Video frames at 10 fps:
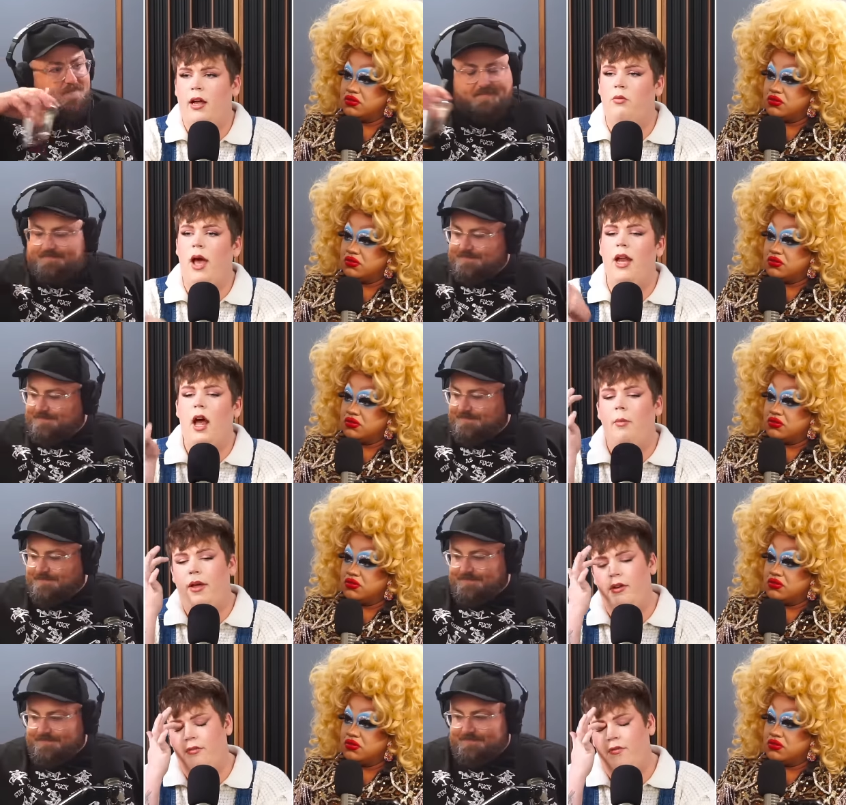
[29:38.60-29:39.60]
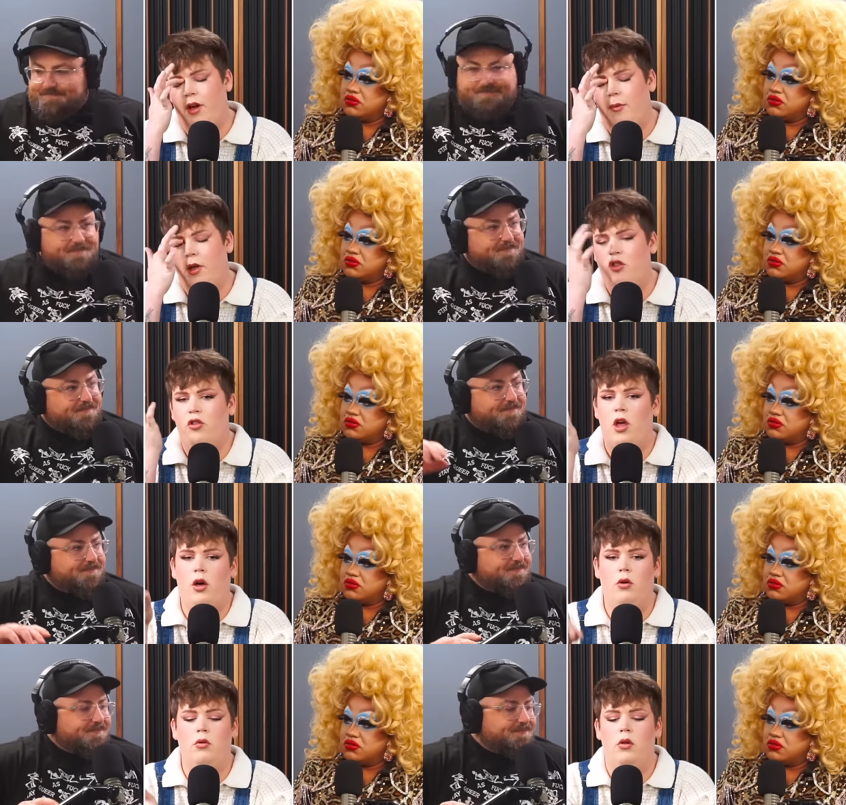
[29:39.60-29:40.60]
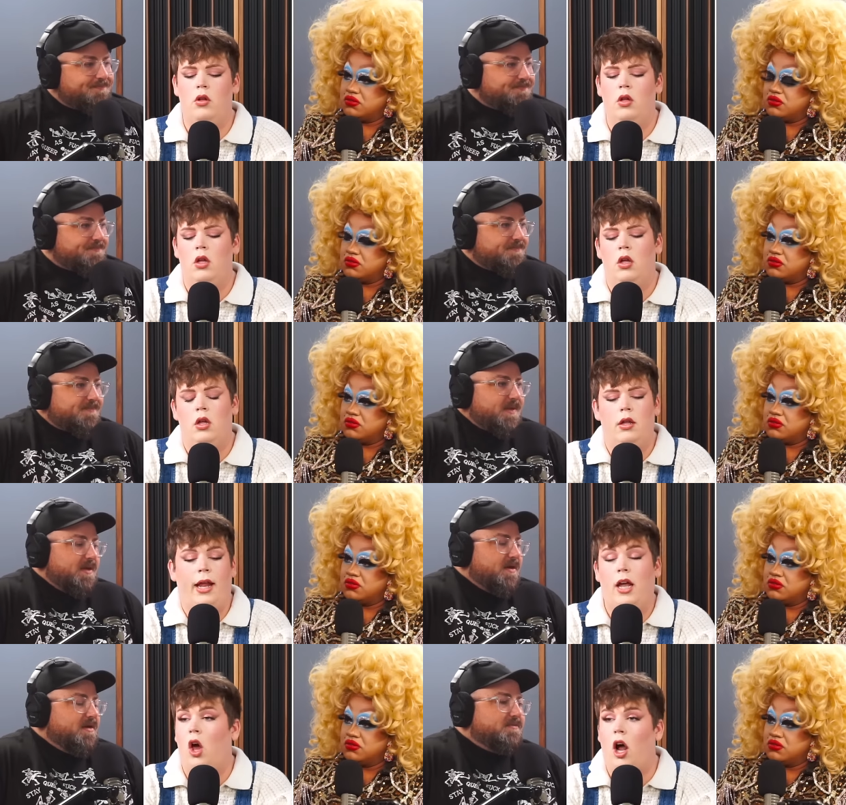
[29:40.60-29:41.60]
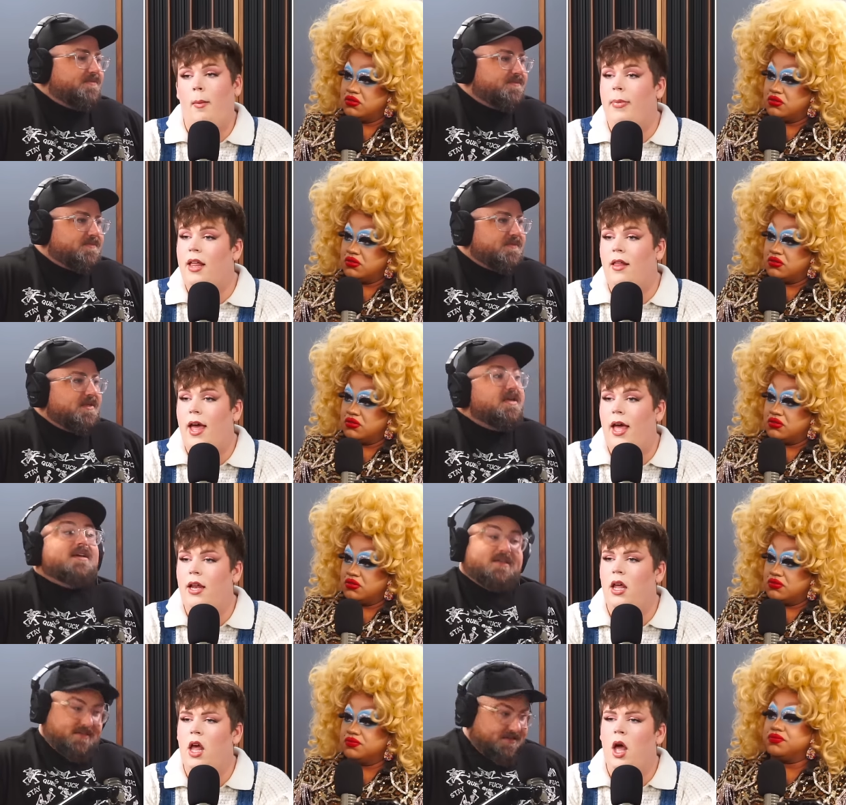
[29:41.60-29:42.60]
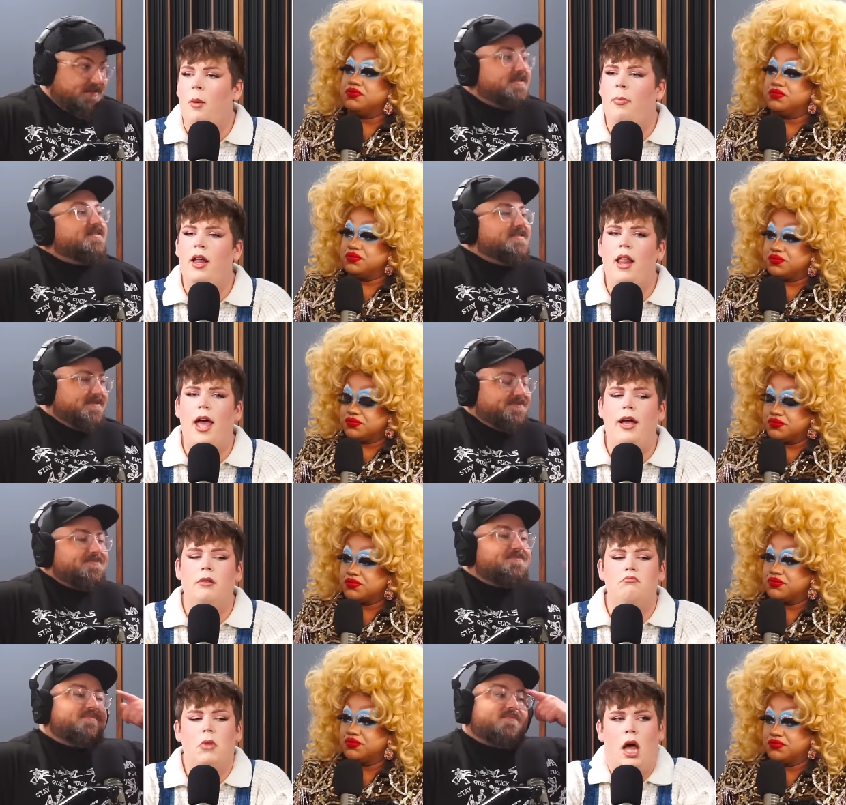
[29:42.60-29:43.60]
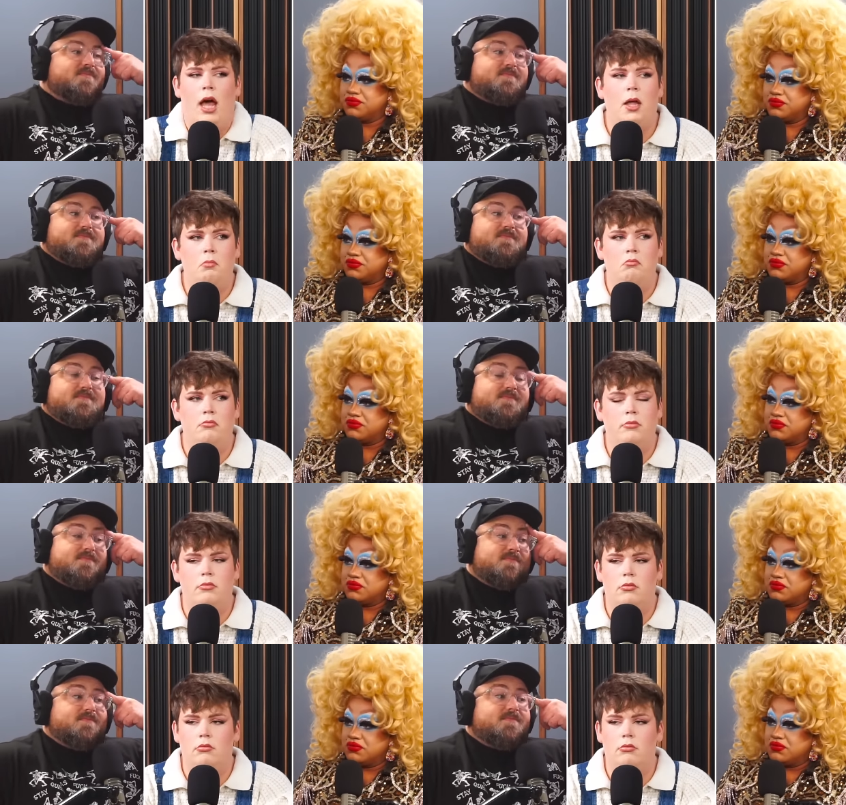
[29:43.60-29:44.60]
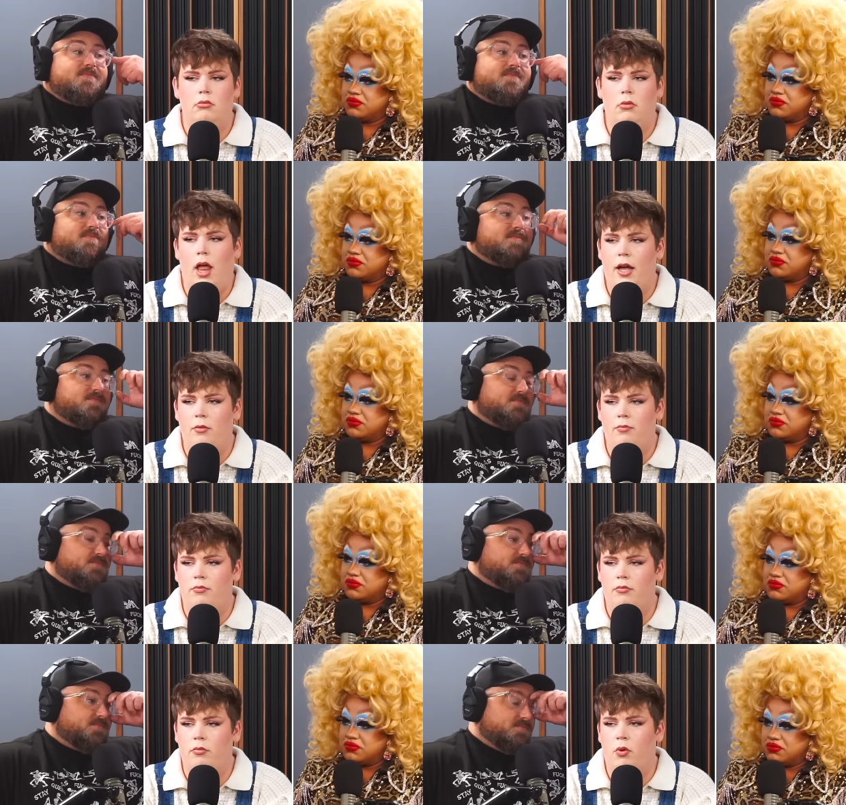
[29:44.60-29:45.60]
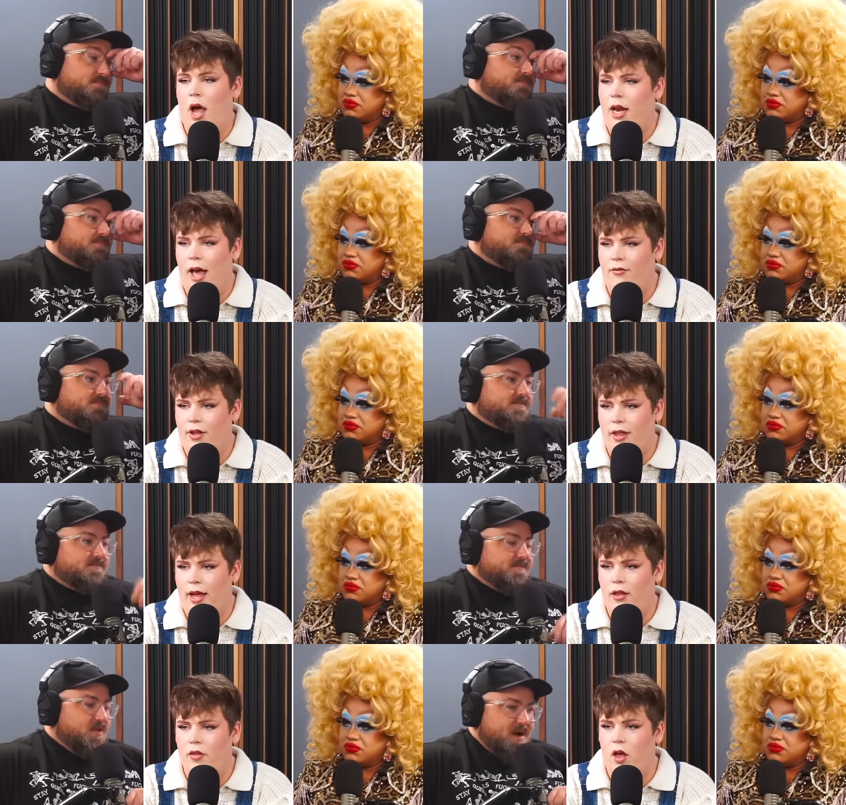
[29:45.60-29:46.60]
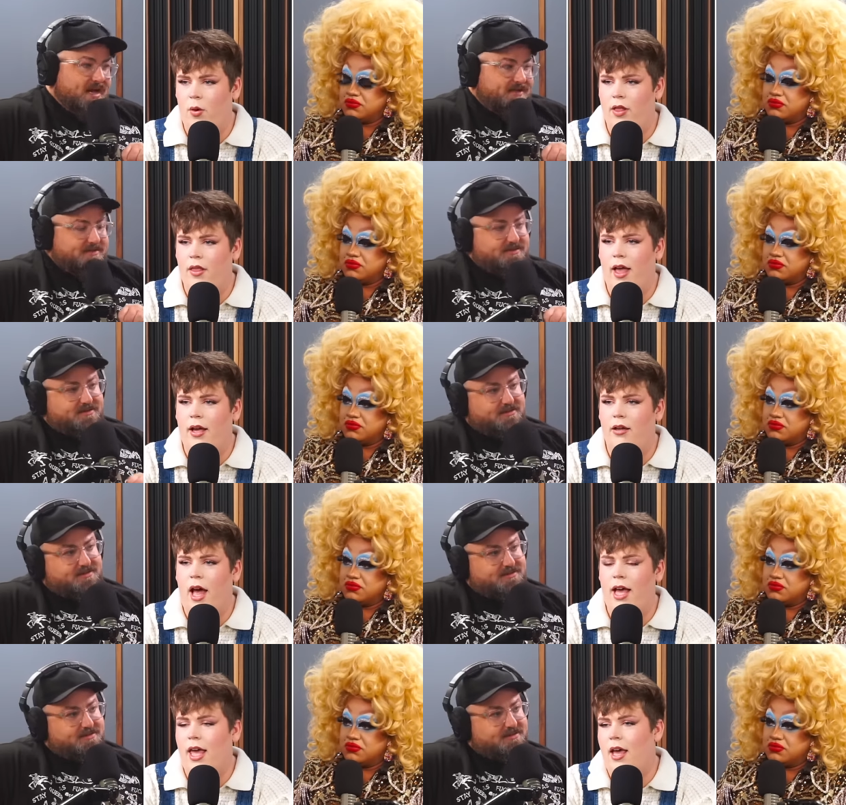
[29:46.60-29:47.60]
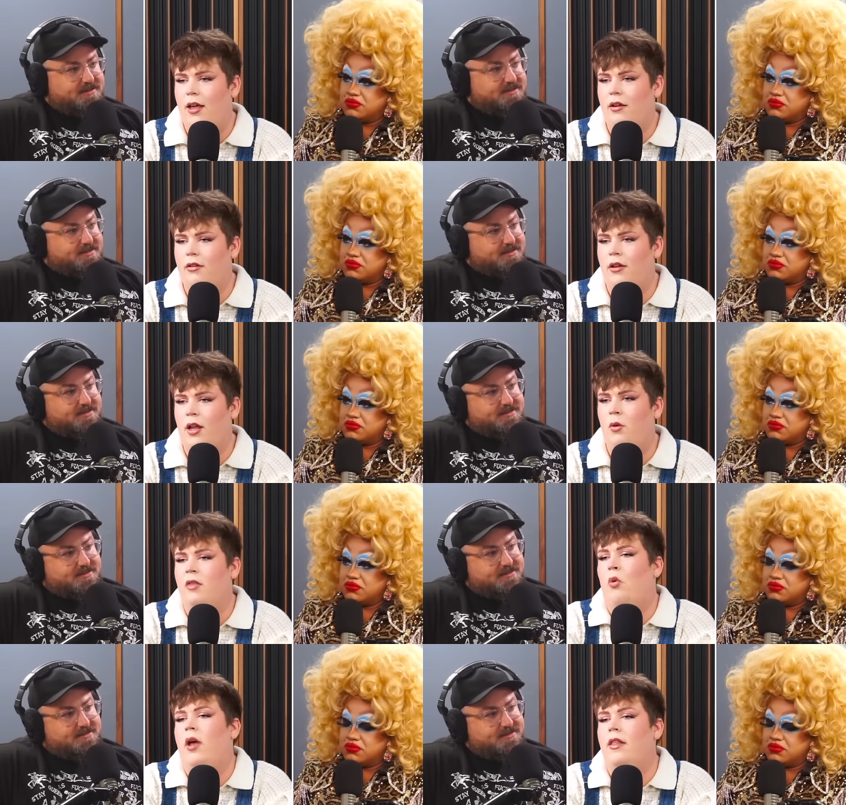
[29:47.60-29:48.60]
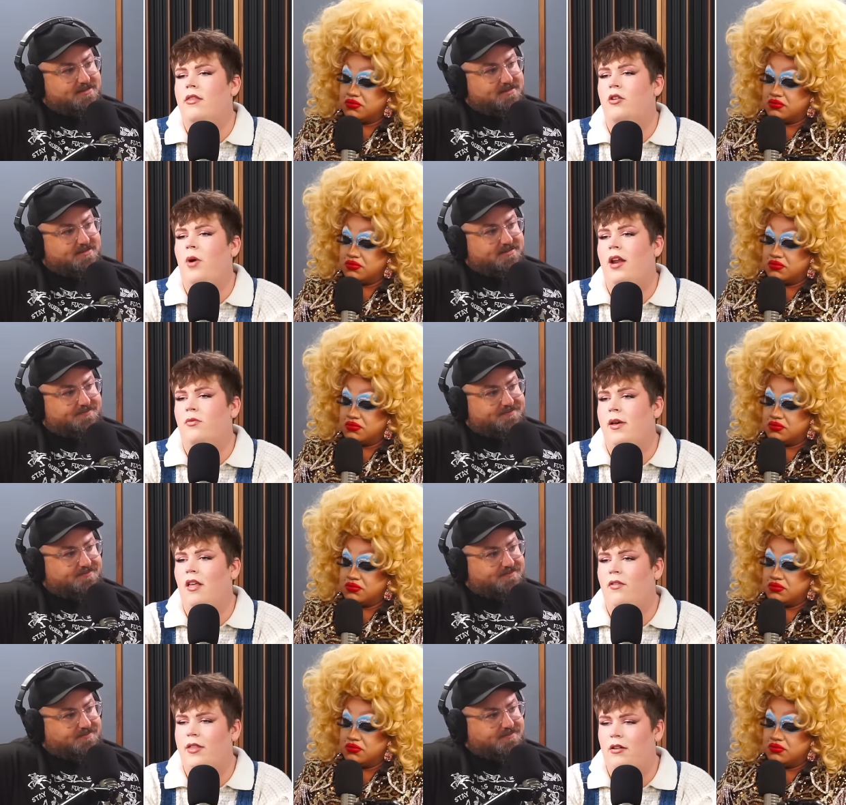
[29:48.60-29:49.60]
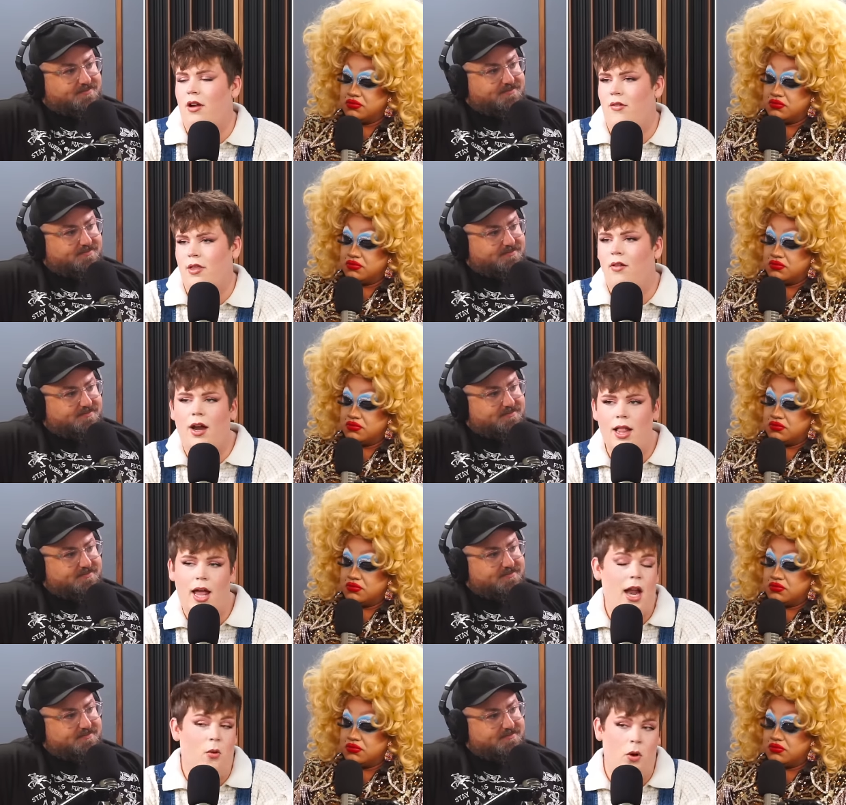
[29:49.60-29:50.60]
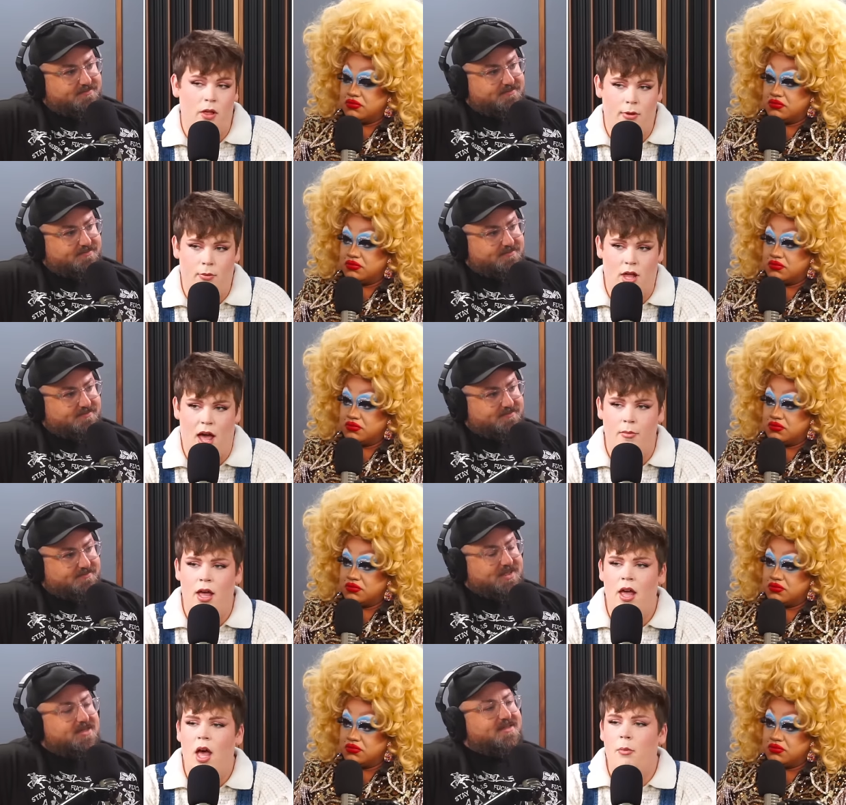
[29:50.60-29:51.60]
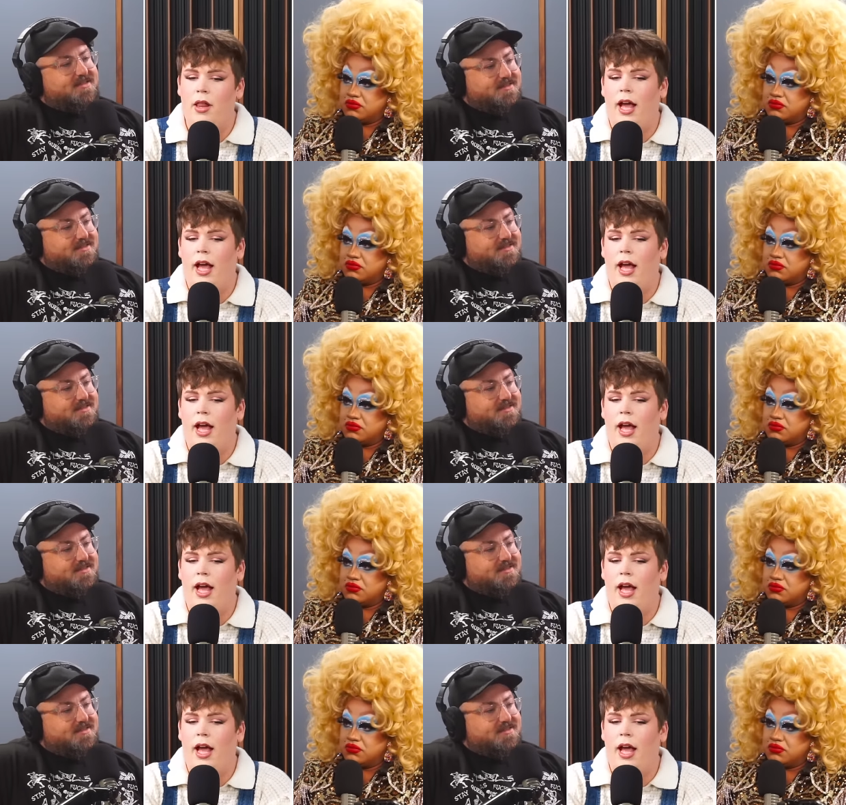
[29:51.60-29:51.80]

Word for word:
Speaker 1: like right now I'm like very much so in like an R&B lane, mm. but like I'm like writing everything. So right. it's like I can't like it's pointless to write it for myself because it'll never see the light of day, and I don't want to waste people's time. But